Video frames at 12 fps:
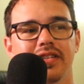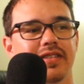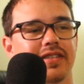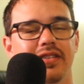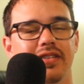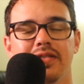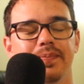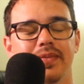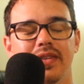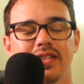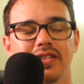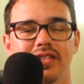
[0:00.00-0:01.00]
You know,
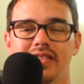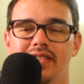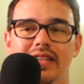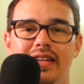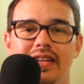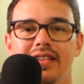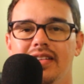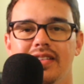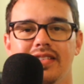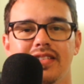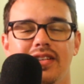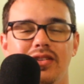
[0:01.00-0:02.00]
it's just,
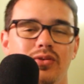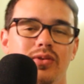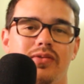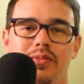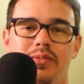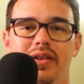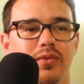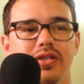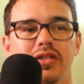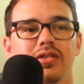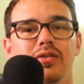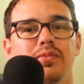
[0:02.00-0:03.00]
it's not doing it for me, which
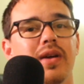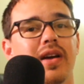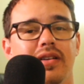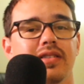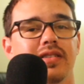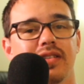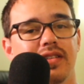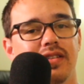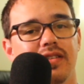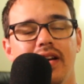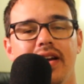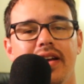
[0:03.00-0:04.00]
is too bad because the
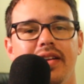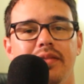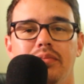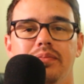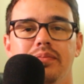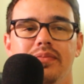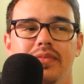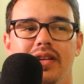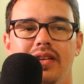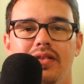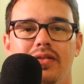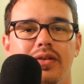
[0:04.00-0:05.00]
guy, you
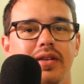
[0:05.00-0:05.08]
know,